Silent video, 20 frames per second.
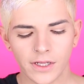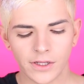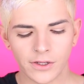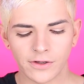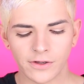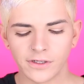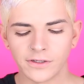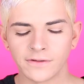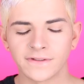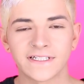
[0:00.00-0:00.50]

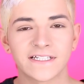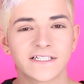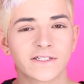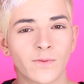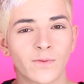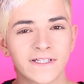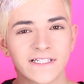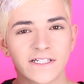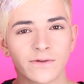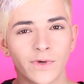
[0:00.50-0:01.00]
You could use
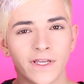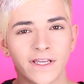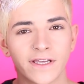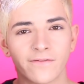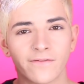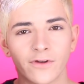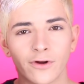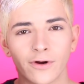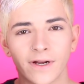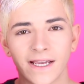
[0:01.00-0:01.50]
this once a
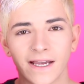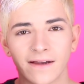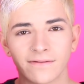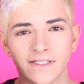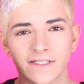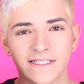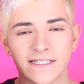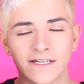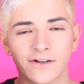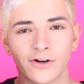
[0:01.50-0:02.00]
week if you already
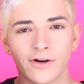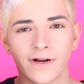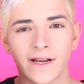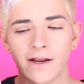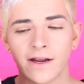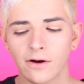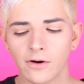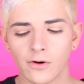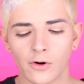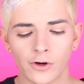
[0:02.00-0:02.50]
have this in your
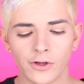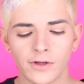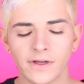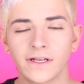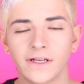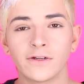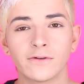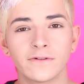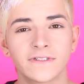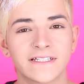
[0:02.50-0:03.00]
hair, or you
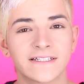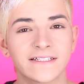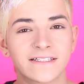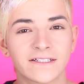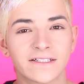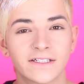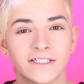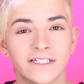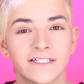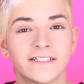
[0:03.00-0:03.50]
could use
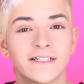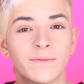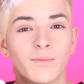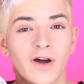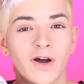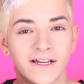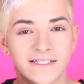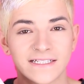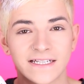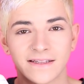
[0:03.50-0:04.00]
this to
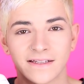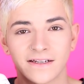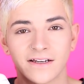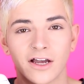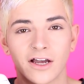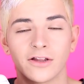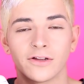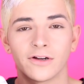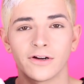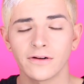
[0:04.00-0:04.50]
deposit the
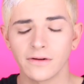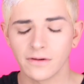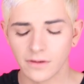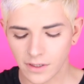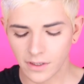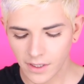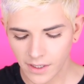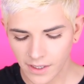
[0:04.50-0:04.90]
color.